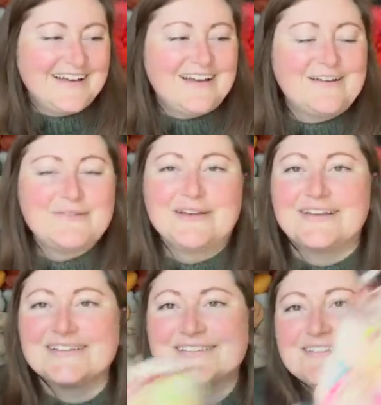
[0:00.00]
I mean, I
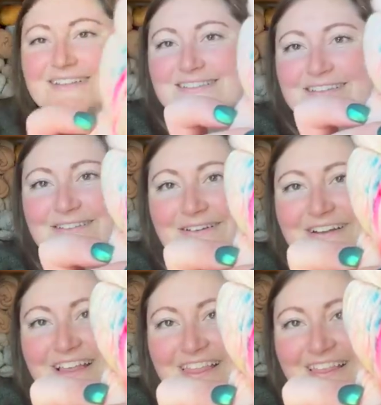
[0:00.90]
guess it doesn't look
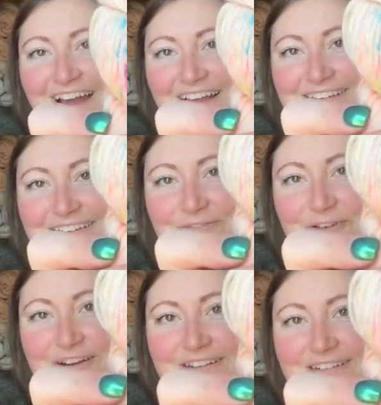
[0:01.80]
that
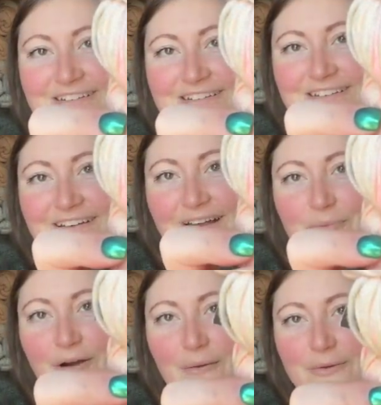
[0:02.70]
different. I
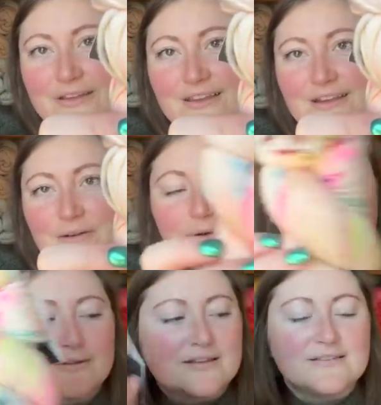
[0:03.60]
probably could get away
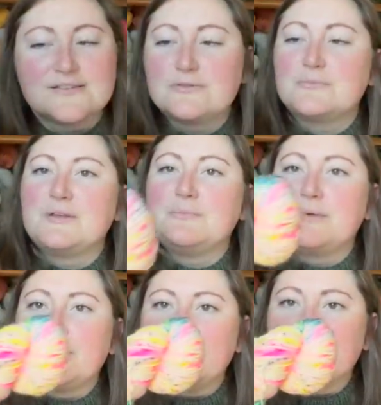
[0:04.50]
with it, and this would be
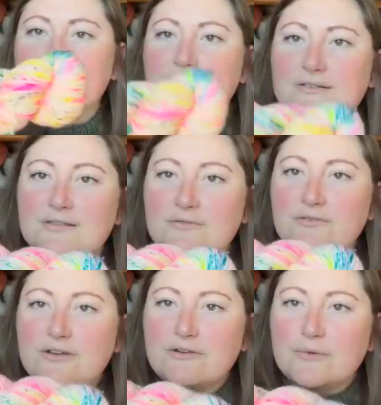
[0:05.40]
better than the
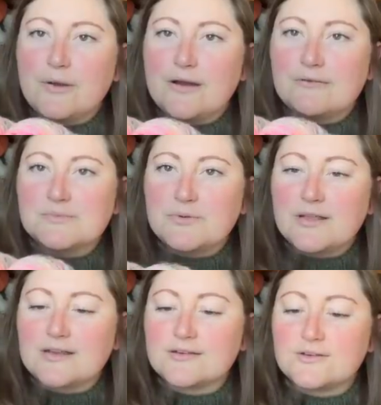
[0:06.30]
fingering weight I was
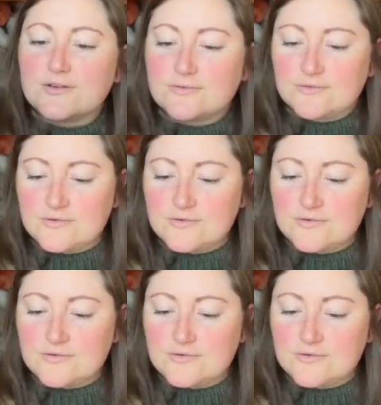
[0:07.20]
planning to do.